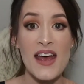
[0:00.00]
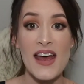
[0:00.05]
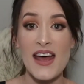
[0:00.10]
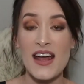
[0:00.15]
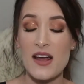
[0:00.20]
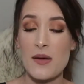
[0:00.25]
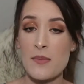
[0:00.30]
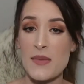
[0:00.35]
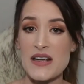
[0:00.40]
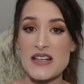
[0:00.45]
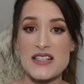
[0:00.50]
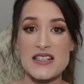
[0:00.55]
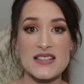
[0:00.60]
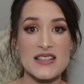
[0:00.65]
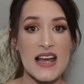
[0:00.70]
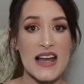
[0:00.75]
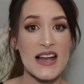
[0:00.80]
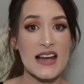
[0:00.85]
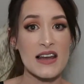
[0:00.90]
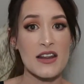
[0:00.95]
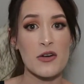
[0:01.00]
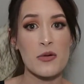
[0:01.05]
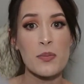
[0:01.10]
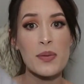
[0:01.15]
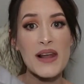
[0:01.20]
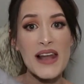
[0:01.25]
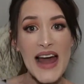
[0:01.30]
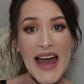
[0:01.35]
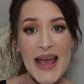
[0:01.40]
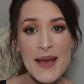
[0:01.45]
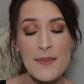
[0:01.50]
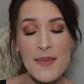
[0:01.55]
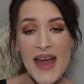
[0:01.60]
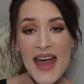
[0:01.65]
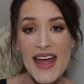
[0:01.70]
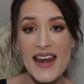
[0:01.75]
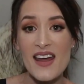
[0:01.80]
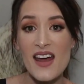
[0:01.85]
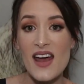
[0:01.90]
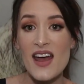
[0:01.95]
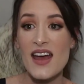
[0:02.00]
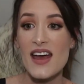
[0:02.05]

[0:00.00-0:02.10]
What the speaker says: It can be just like a little play mat.